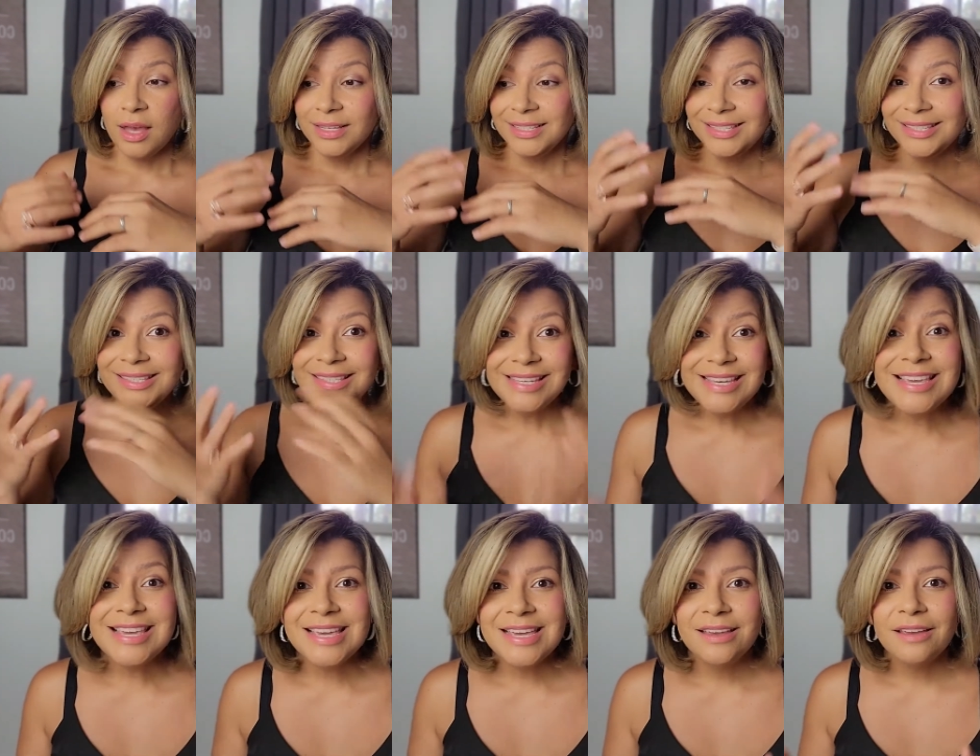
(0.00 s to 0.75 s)

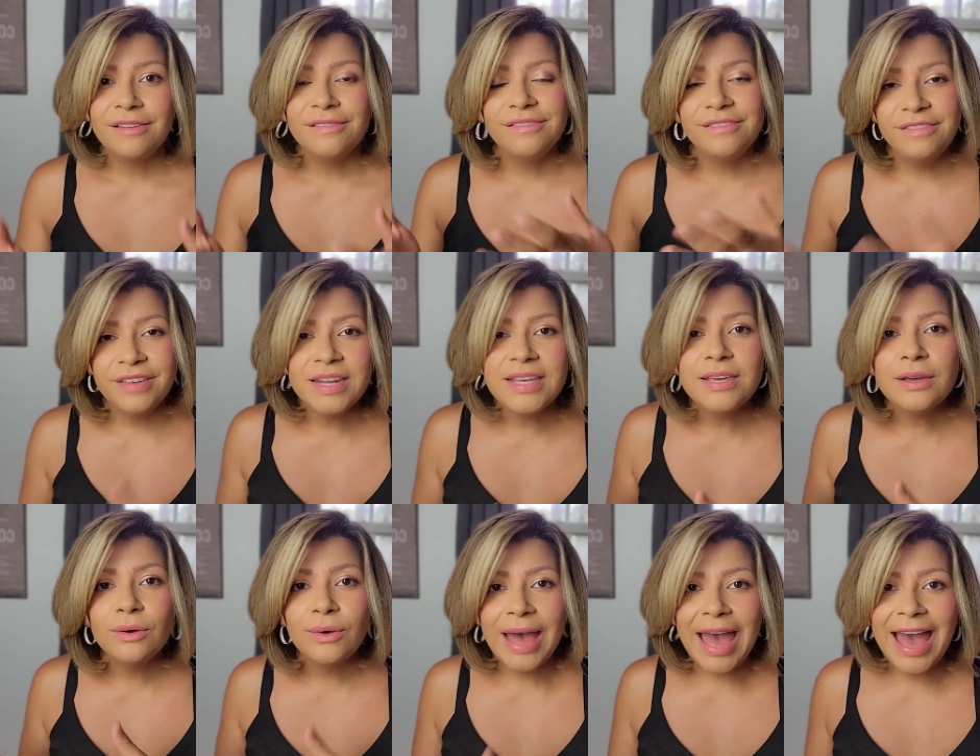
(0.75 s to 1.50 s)
seeing
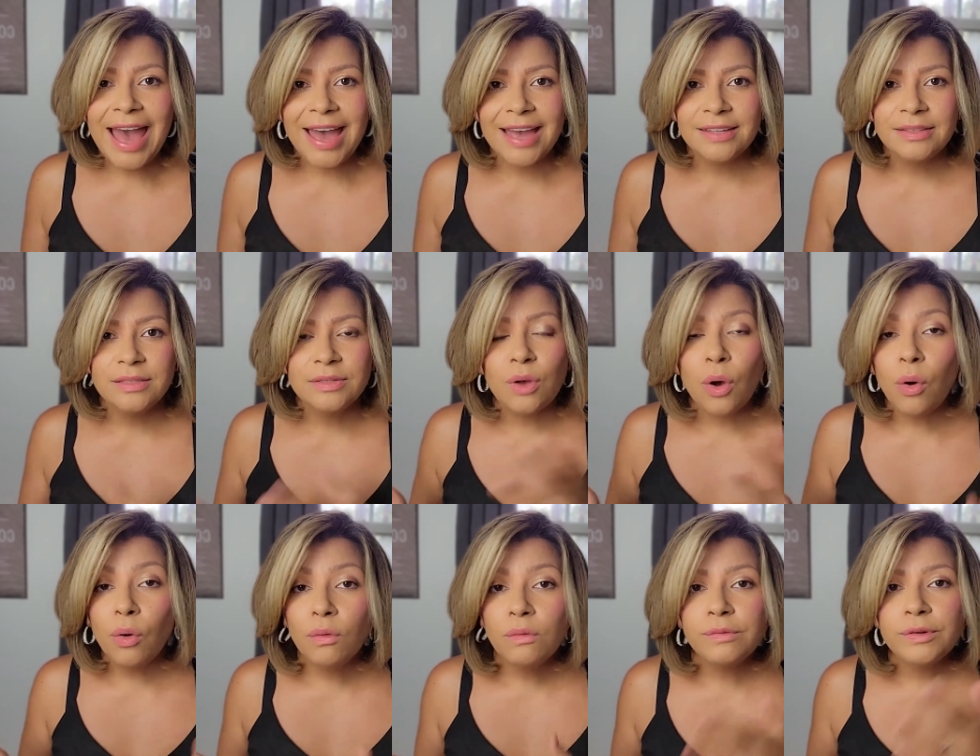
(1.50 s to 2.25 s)
video ads
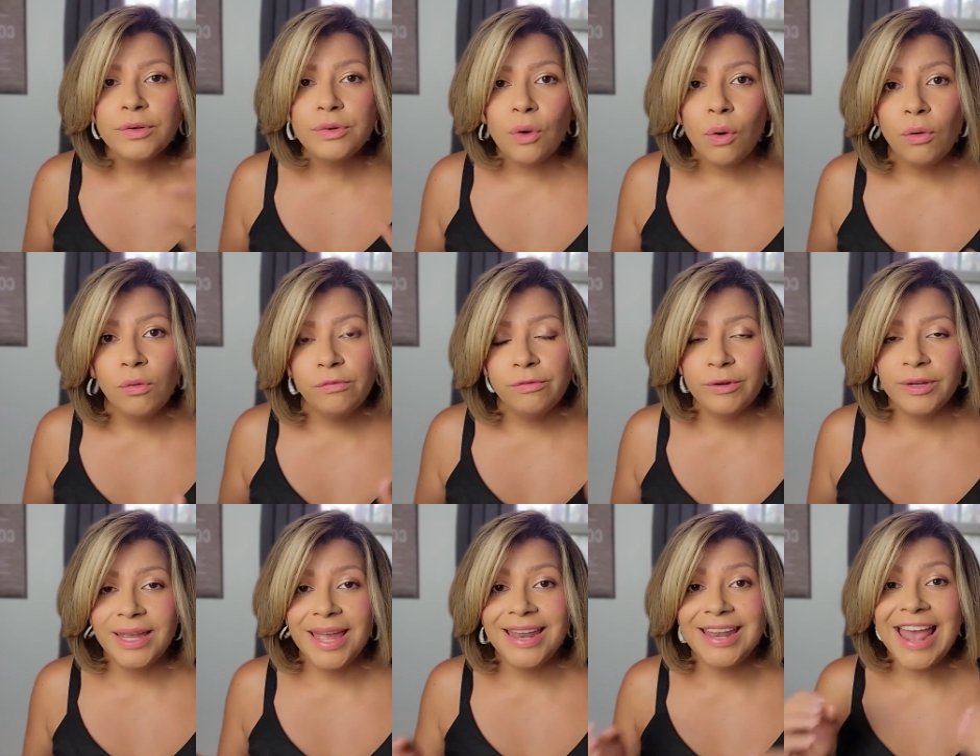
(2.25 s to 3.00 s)
over and over
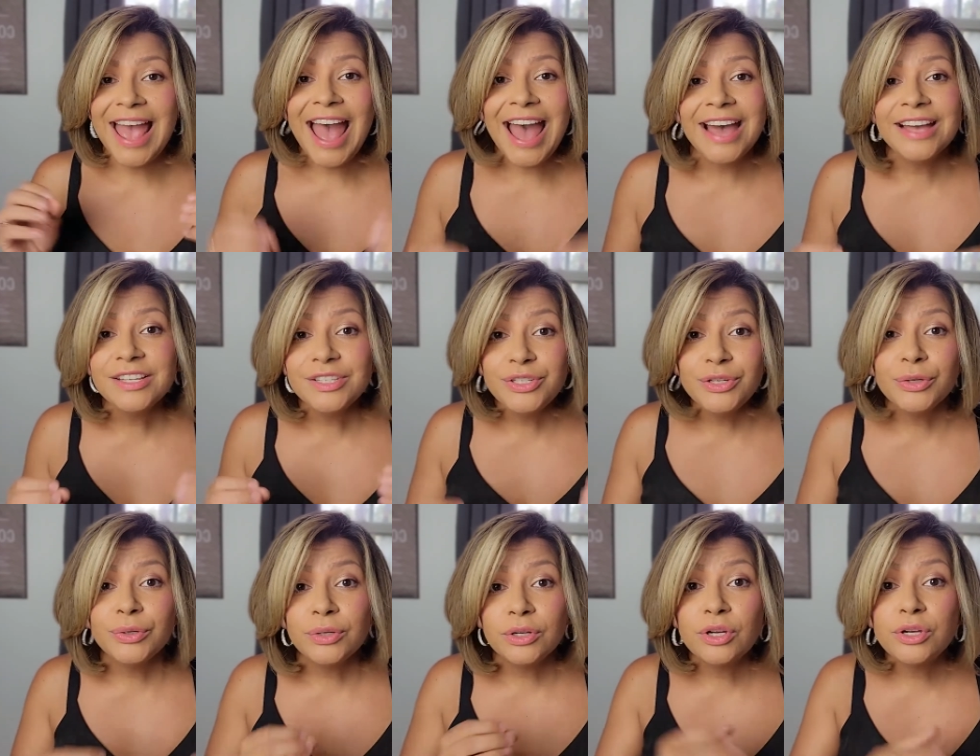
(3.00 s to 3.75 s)
again as
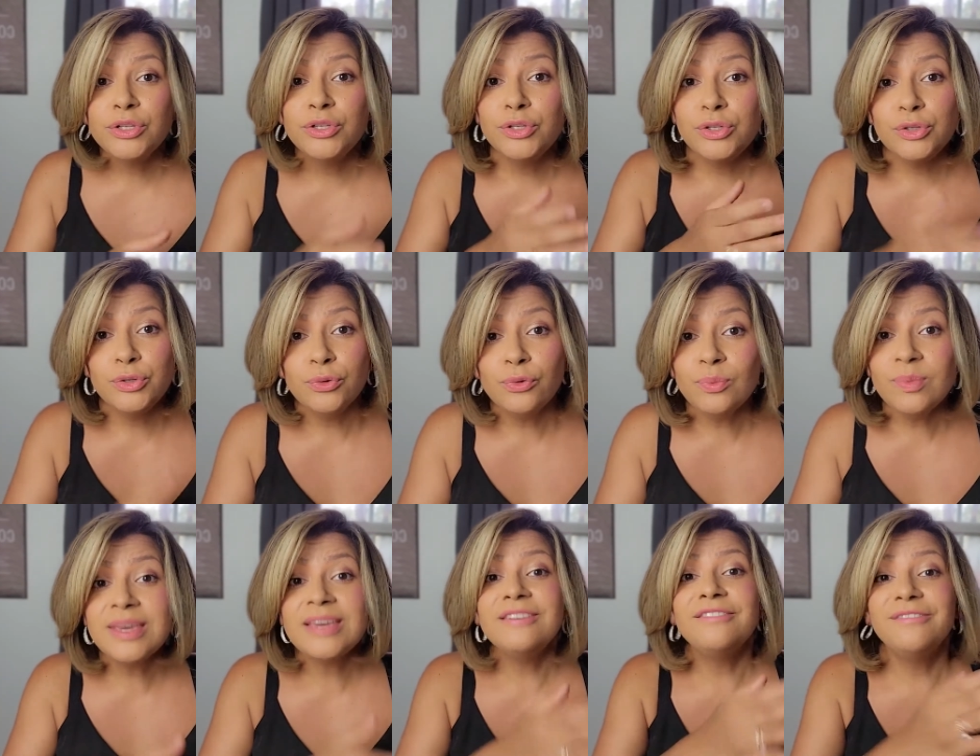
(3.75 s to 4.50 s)
you're
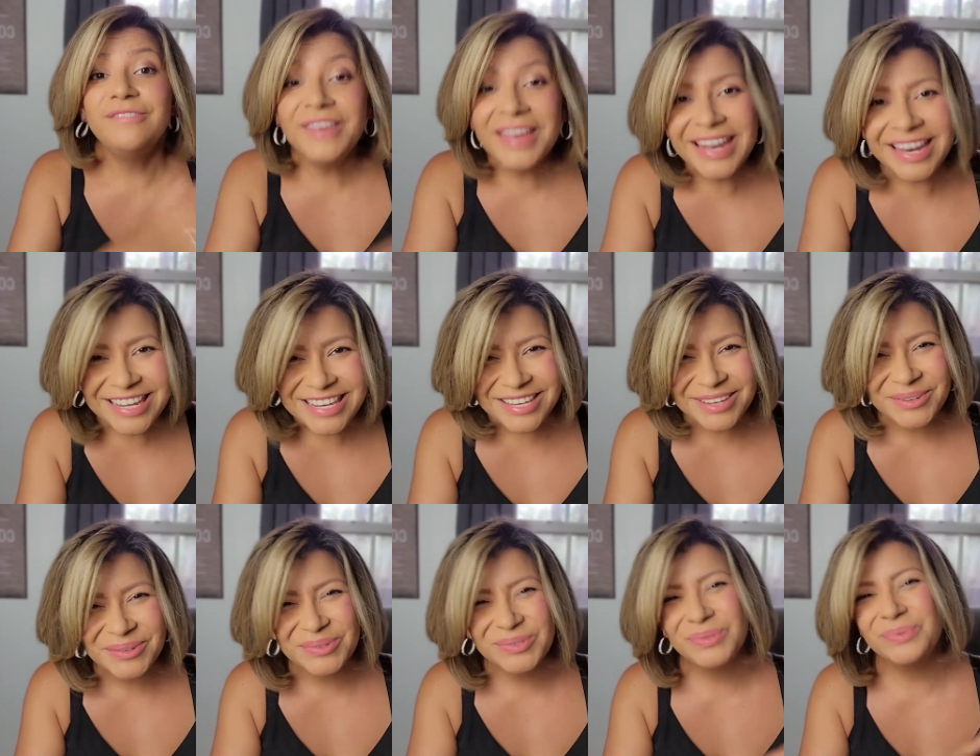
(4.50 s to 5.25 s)
consuming
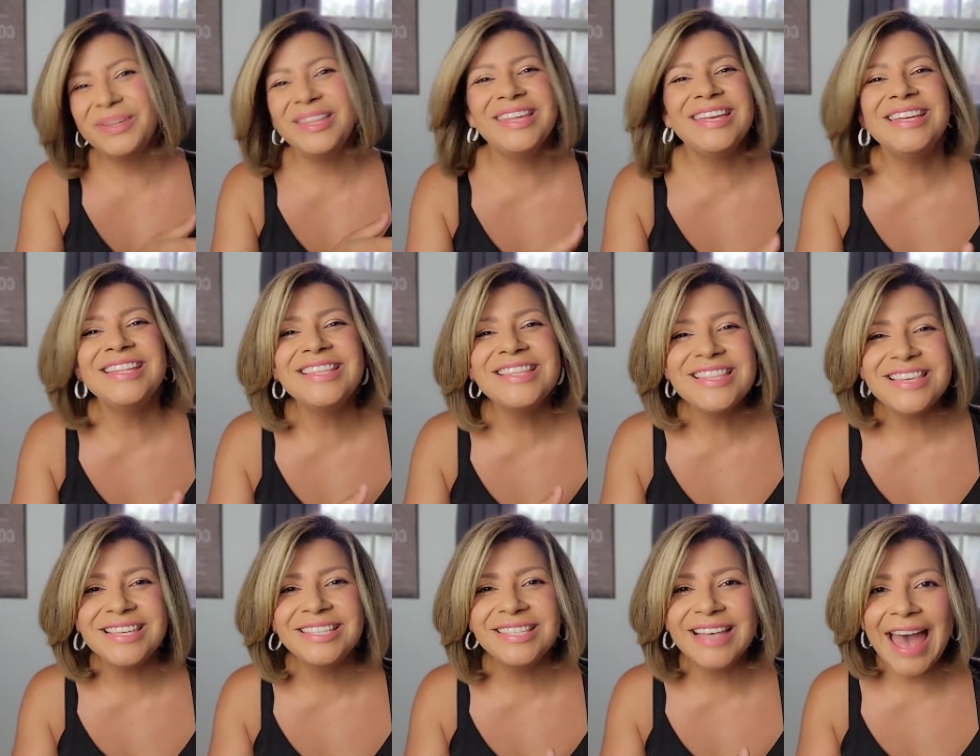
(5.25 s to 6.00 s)
videos within
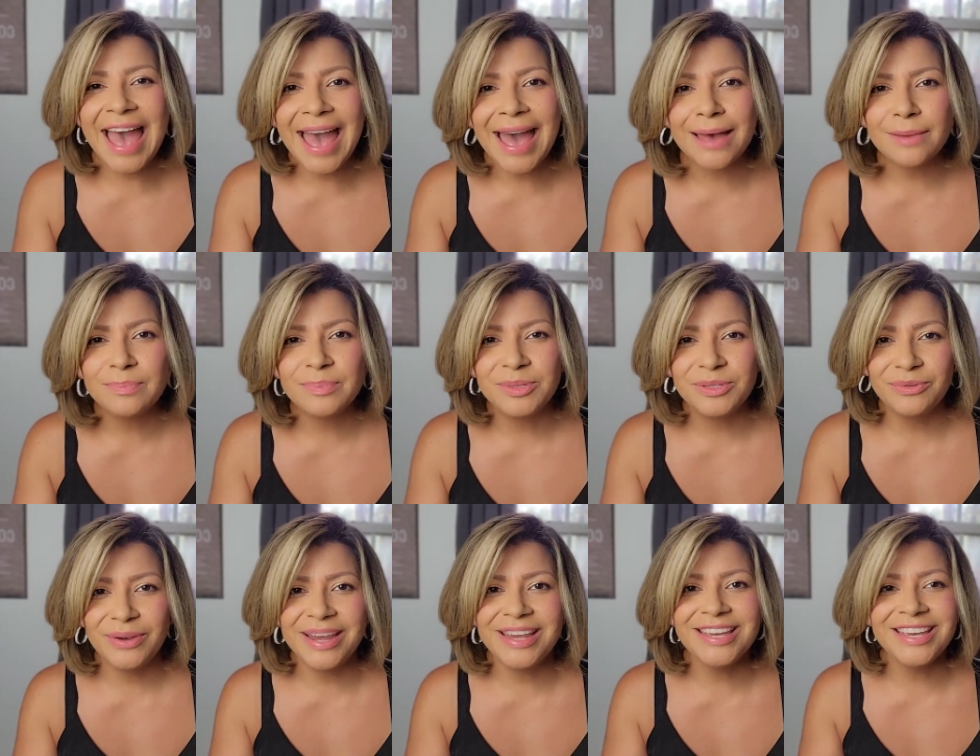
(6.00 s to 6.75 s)
these apps,
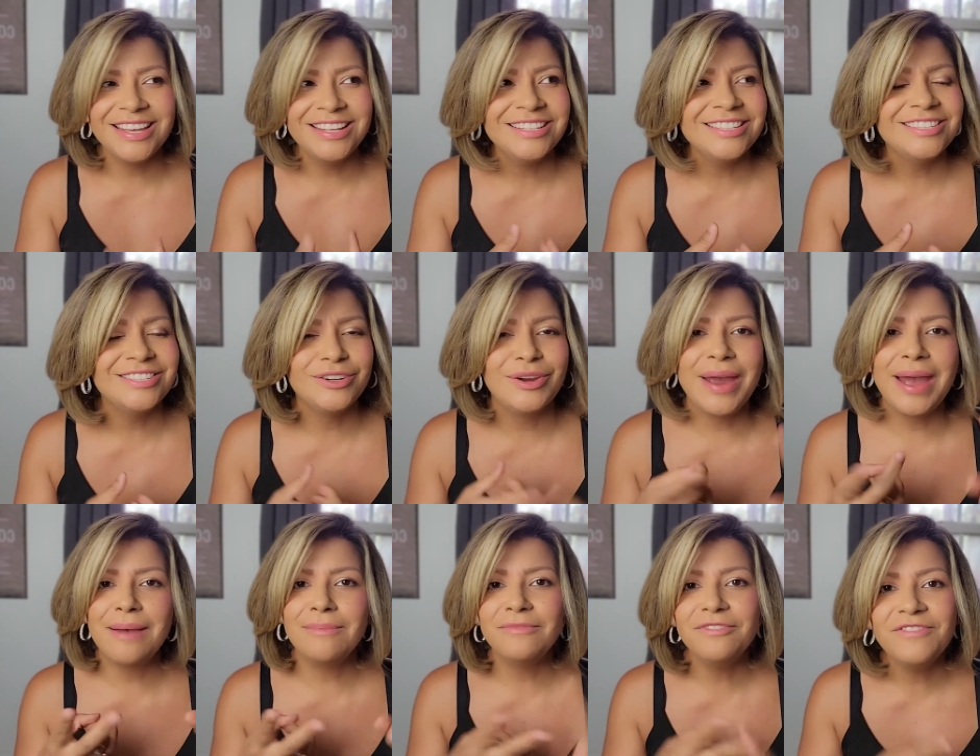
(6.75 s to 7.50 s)
right?
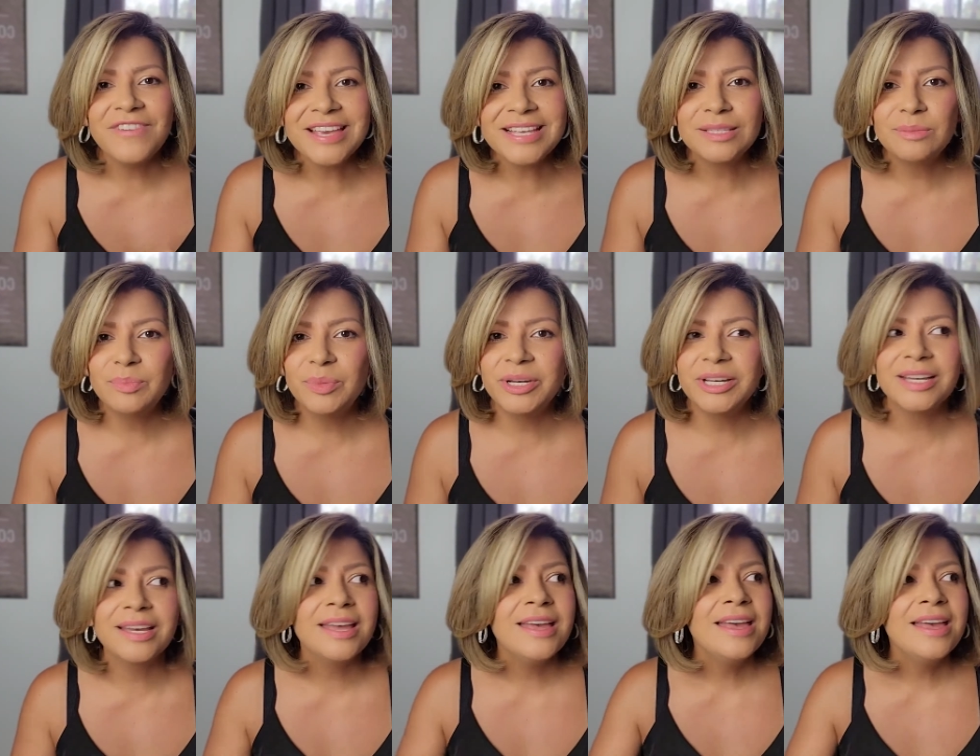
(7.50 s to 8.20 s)
Instagram, Facebook,